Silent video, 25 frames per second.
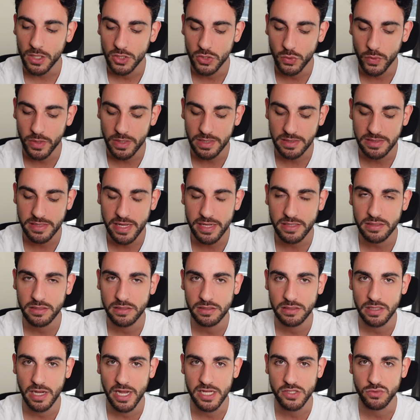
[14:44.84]
Doing this
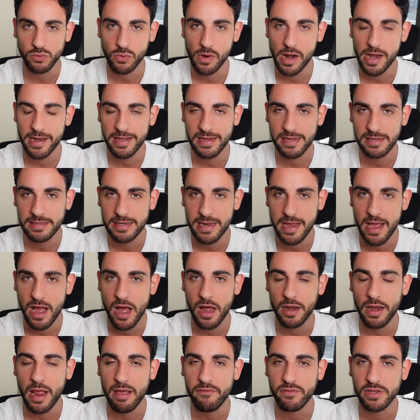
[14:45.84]
exercise, writing it
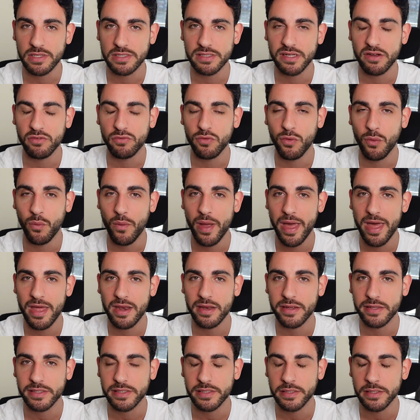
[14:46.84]
down, having
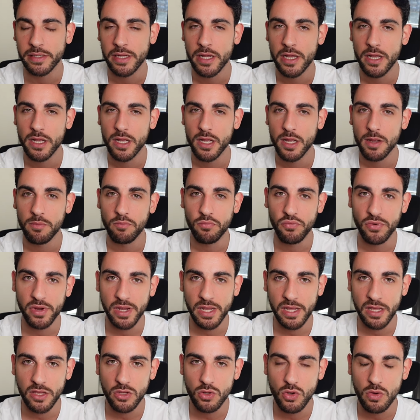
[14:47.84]
self-awareness and
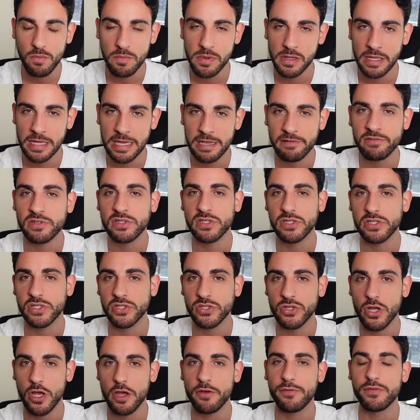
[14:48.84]
bringing your beliefs to
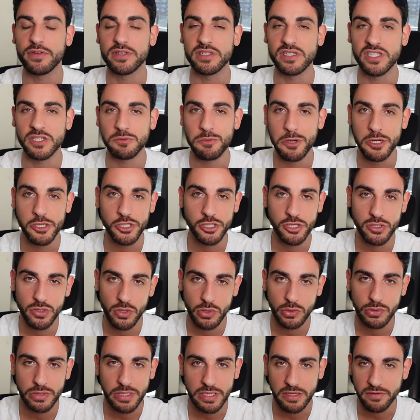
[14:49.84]
surface, especially
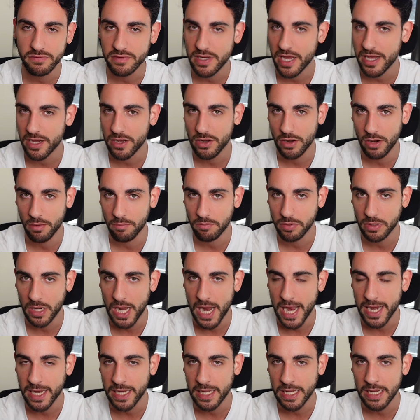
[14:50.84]
those that you've taken on
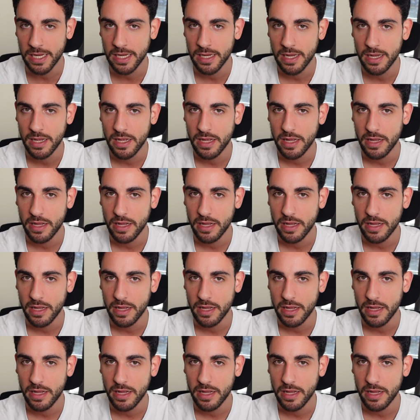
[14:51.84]
blindly,